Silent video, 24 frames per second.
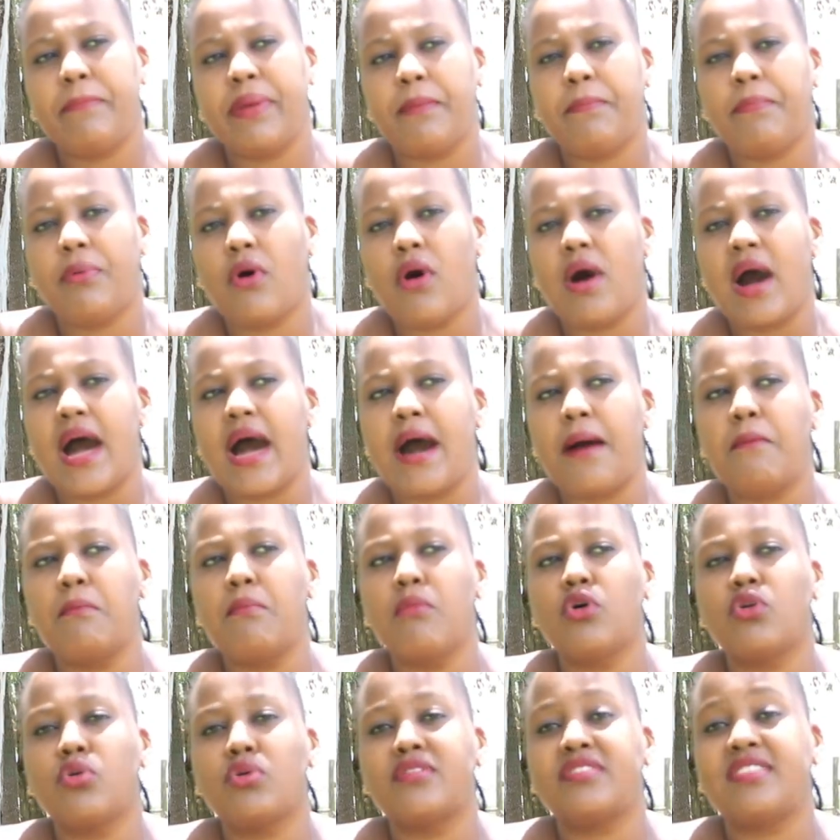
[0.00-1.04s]
people are
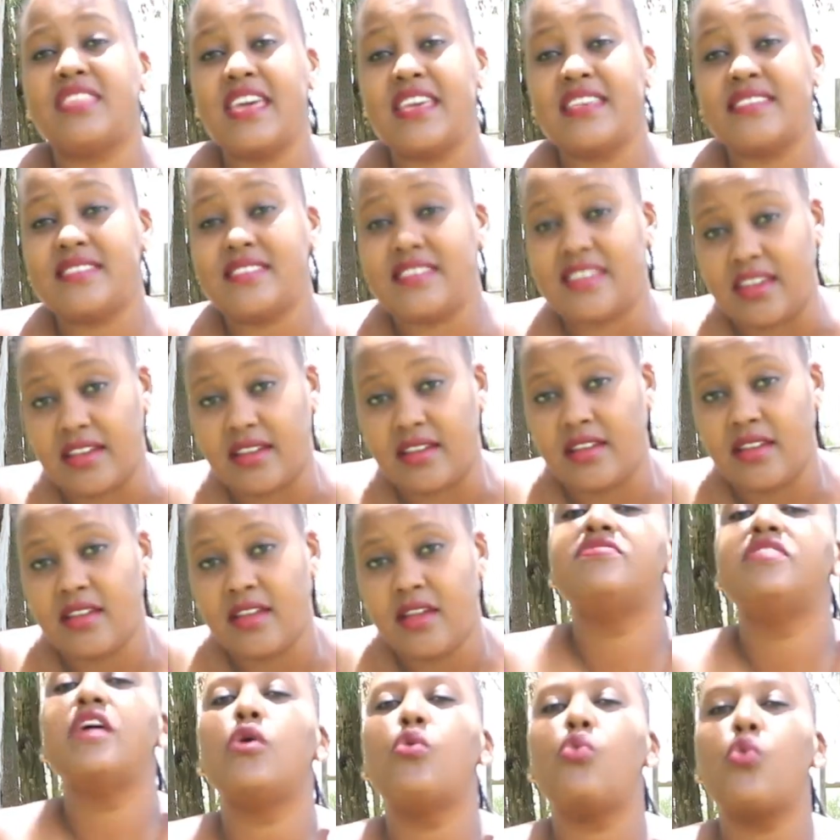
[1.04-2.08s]
monotheistic.
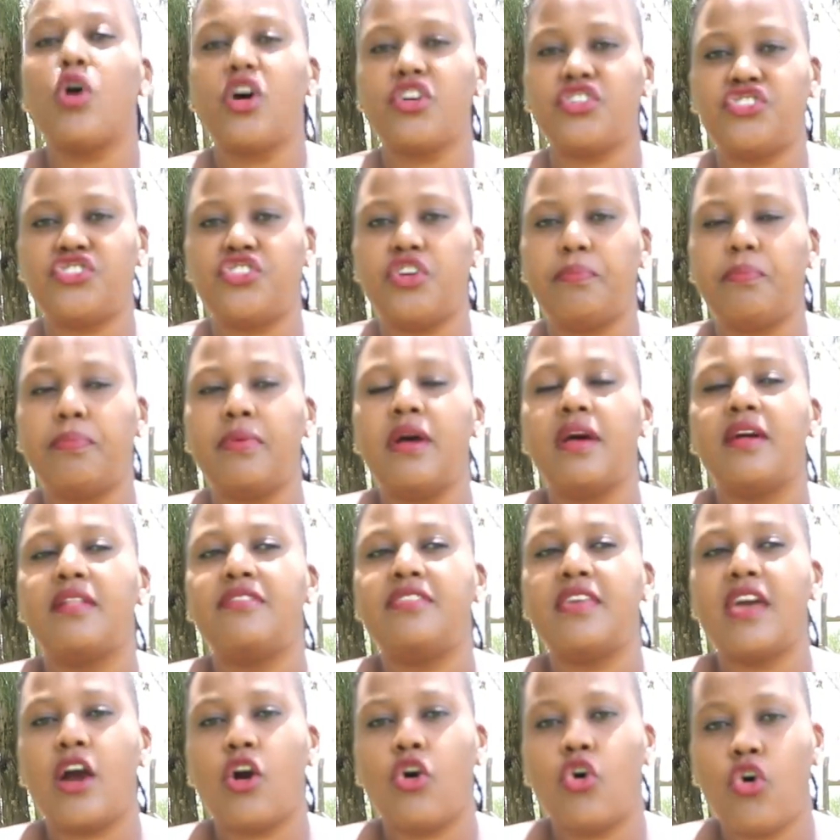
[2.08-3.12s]
They worship
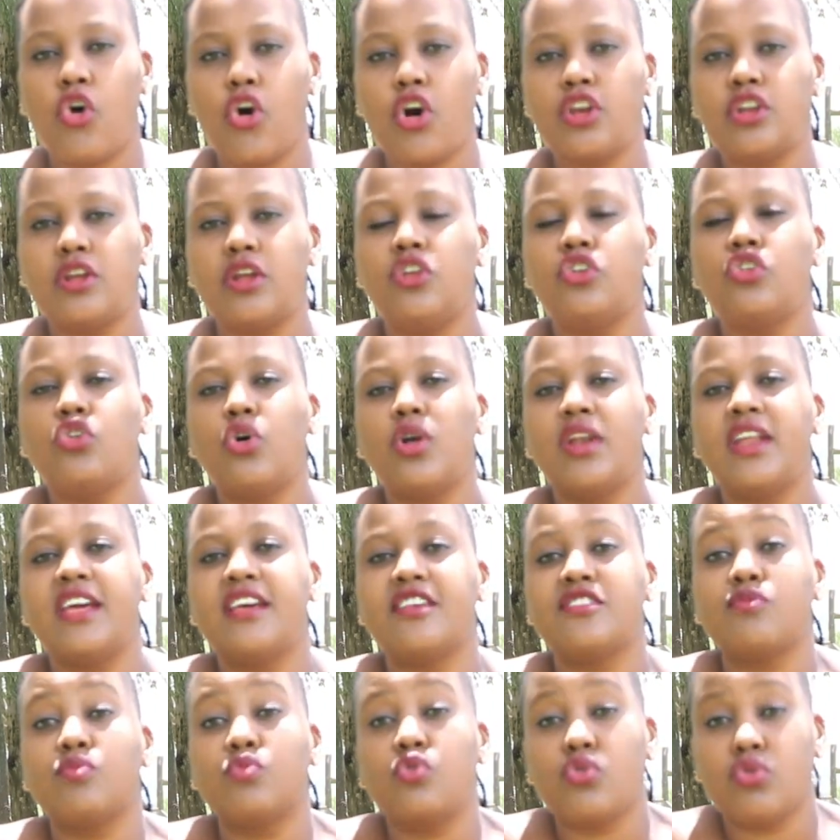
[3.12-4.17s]
their god known
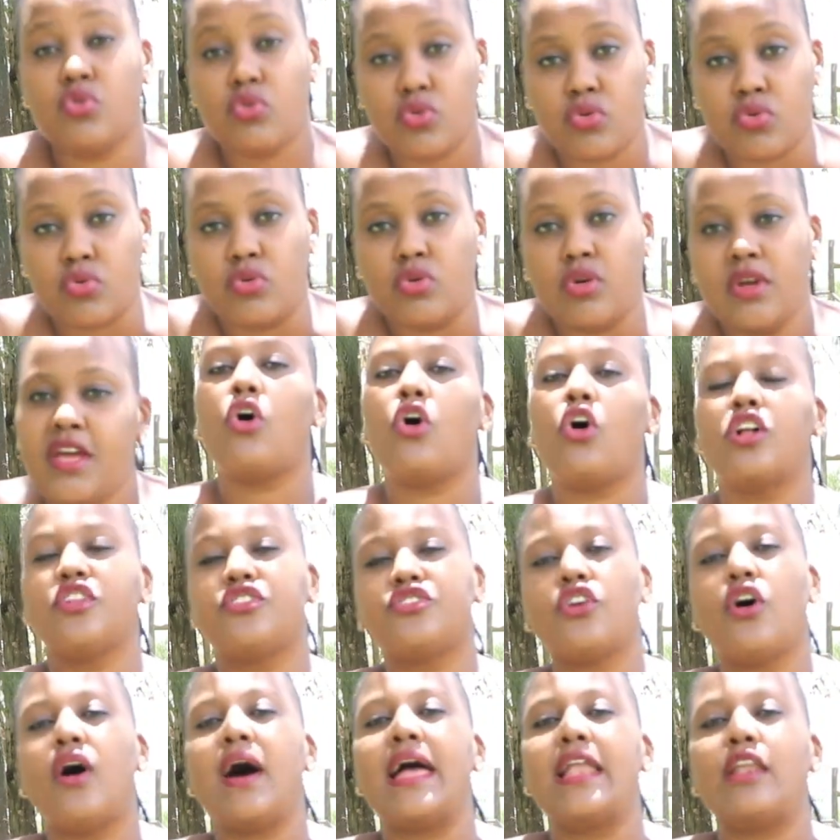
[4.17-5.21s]
as Mukuru,
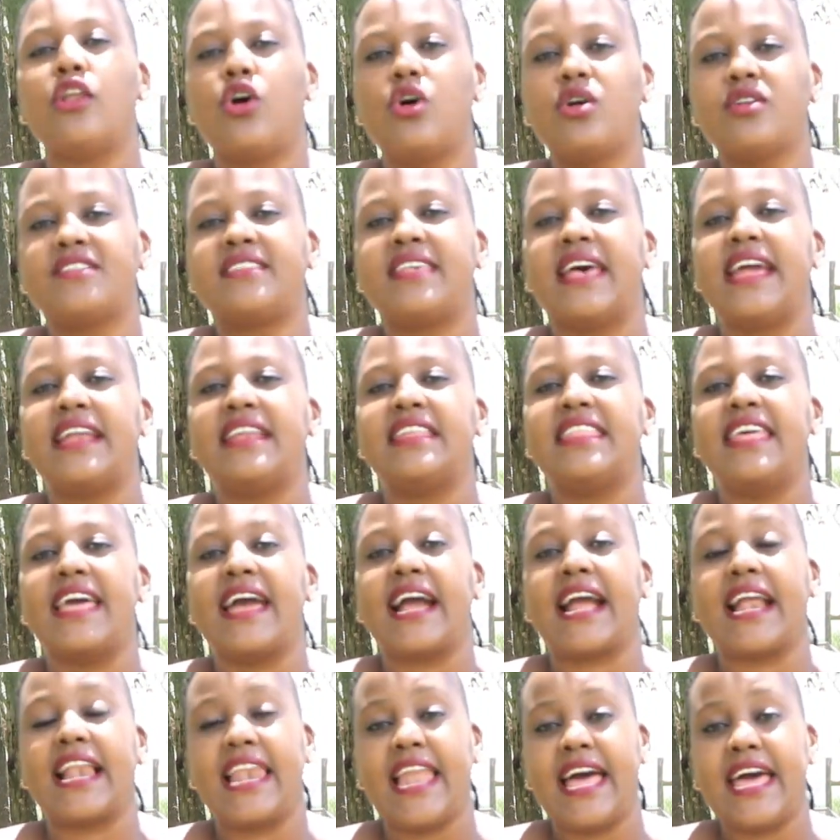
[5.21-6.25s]
also alongside their
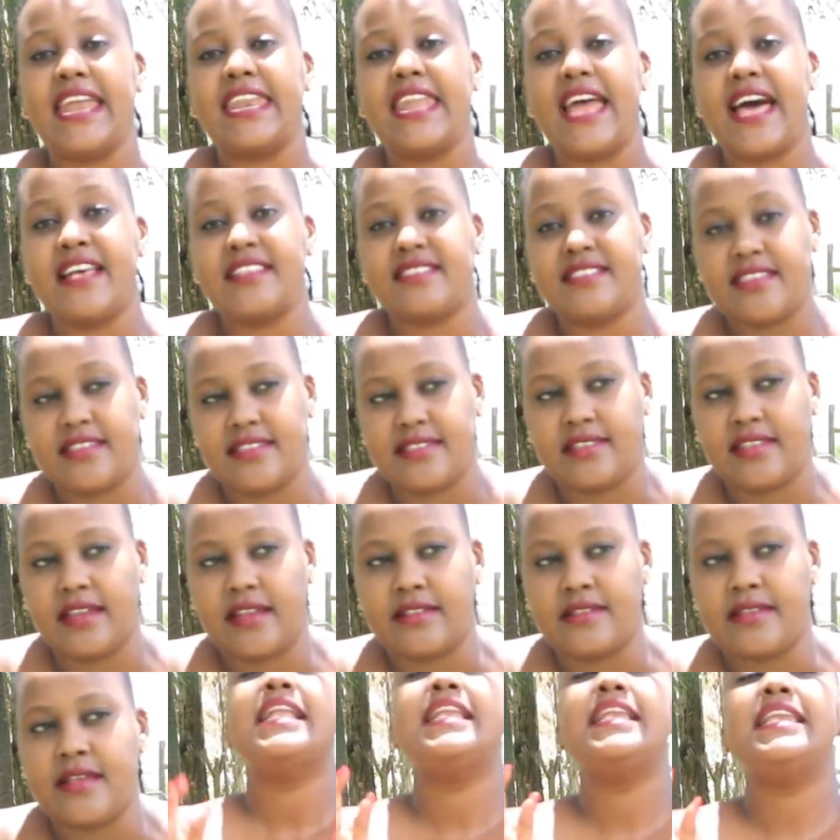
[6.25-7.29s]
clan
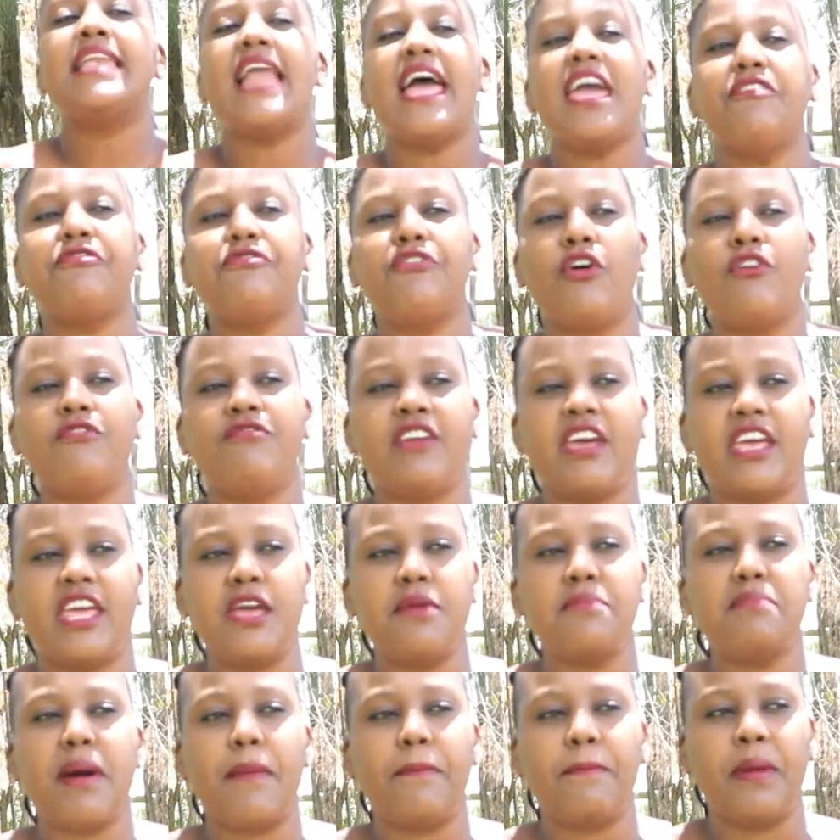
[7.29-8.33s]
ancestors. Life of the
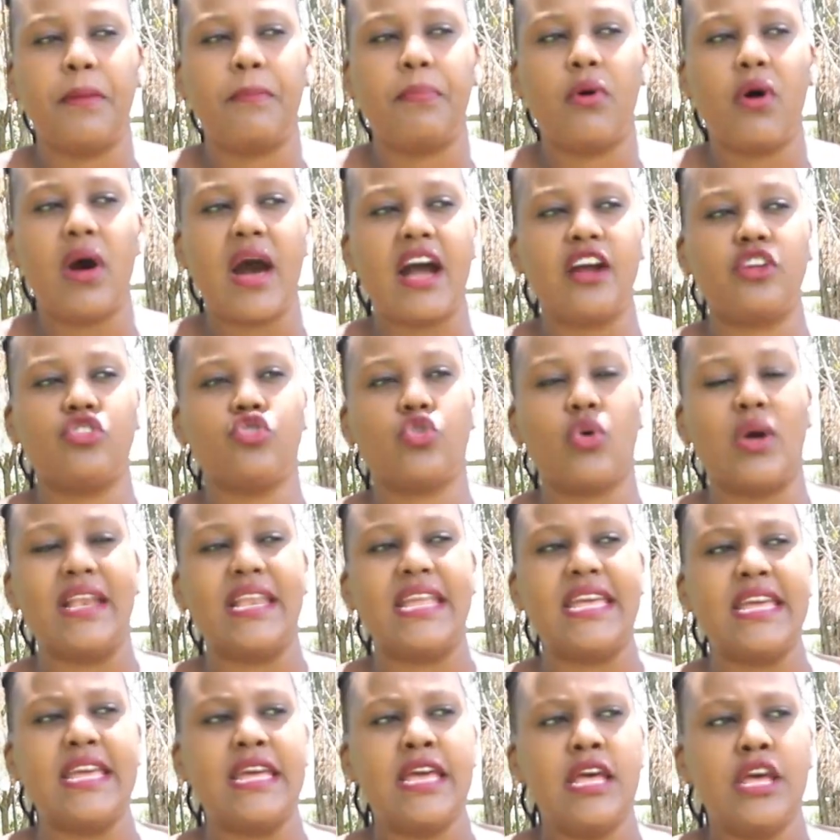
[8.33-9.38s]
Himba people
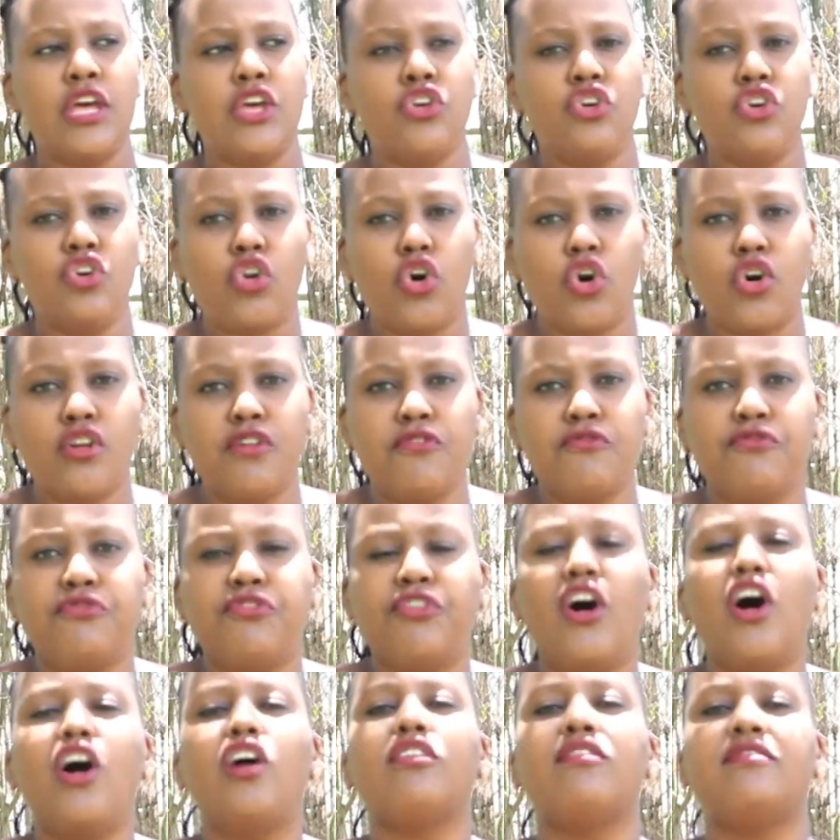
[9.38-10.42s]
actually, you know,
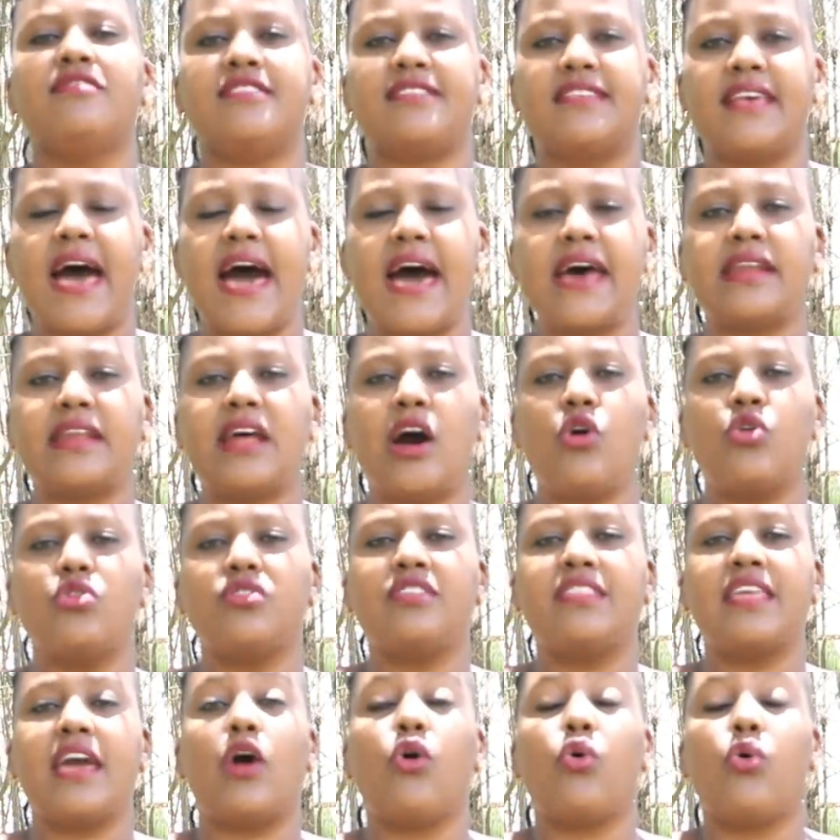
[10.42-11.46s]
revolves around
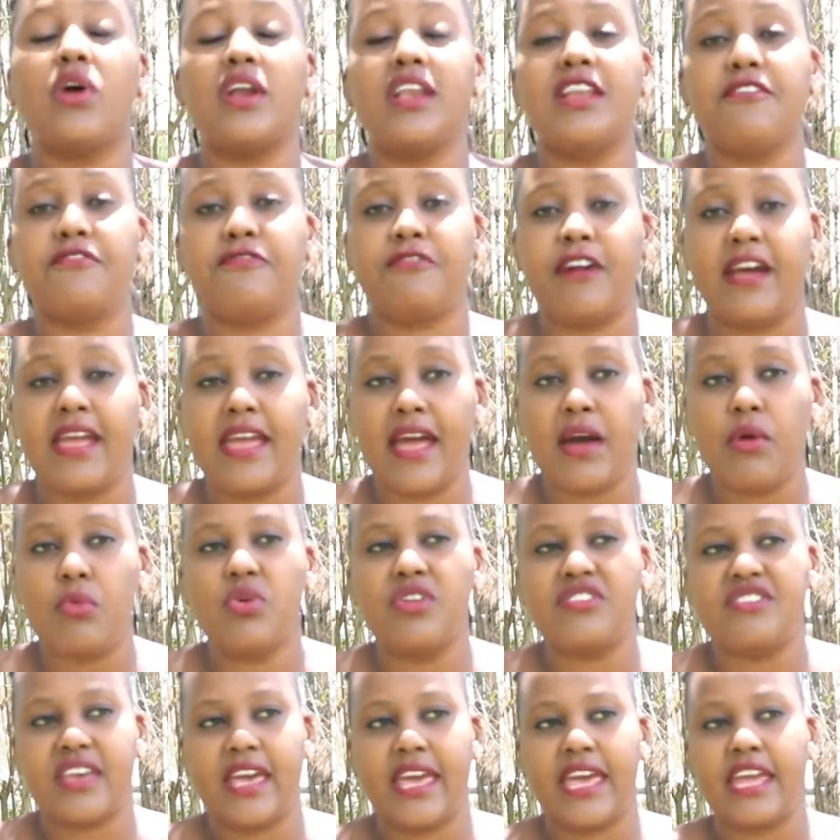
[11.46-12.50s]
their holy fire,
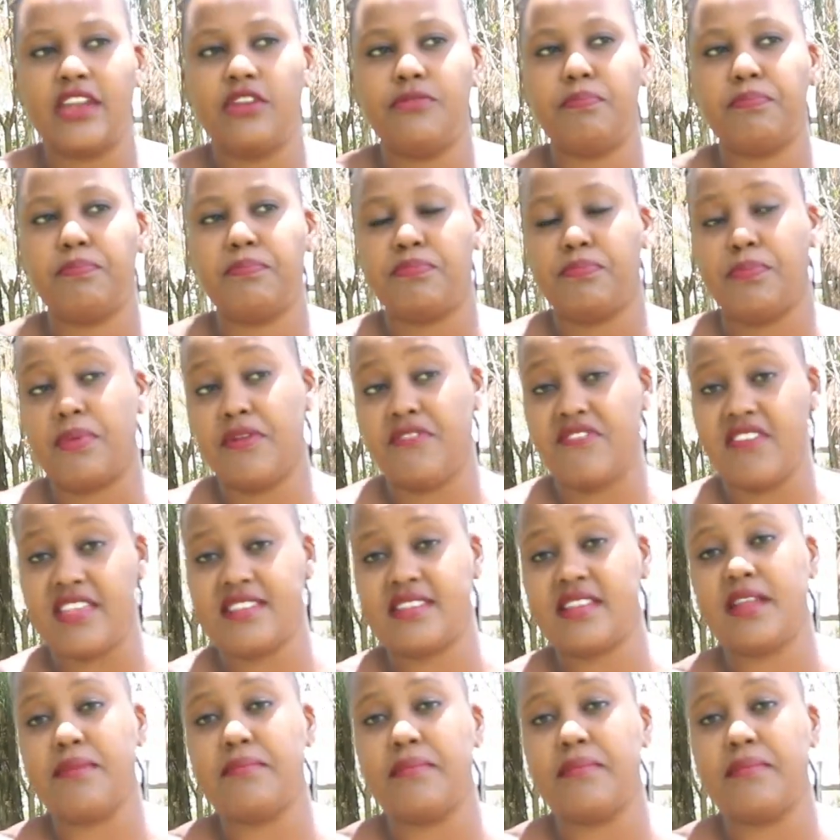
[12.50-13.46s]
which I had previously